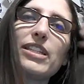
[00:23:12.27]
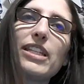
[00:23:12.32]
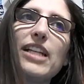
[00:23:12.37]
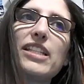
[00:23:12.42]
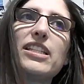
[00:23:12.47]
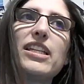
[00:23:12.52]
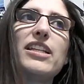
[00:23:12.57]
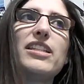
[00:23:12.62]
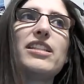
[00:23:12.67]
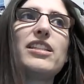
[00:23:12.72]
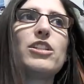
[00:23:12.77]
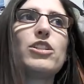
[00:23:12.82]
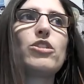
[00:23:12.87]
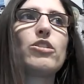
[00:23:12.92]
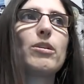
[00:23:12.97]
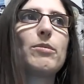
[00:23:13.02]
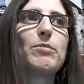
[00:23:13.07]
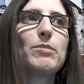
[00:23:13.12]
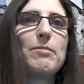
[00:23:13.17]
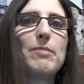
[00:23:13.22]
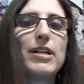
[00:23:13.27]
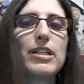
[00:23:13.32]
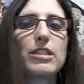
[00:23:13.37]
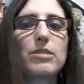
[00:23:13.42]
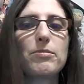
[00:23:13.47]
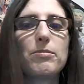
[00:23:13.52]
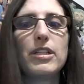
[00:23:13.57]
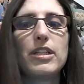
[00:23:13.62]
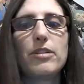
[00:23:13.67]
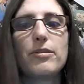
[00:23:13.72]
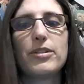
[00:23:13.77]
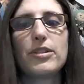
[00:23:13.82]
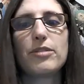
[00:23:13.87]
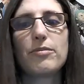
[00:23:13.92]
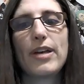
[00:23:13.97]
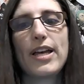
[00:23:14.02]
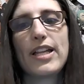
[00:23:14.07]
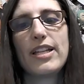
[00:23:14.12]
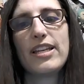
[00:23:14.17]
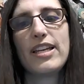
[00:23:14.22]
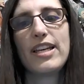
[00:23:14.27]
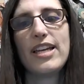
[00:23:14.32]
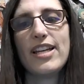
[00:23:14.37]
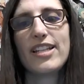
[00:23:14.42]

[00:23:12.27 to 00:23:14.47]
That's in the description box below as well.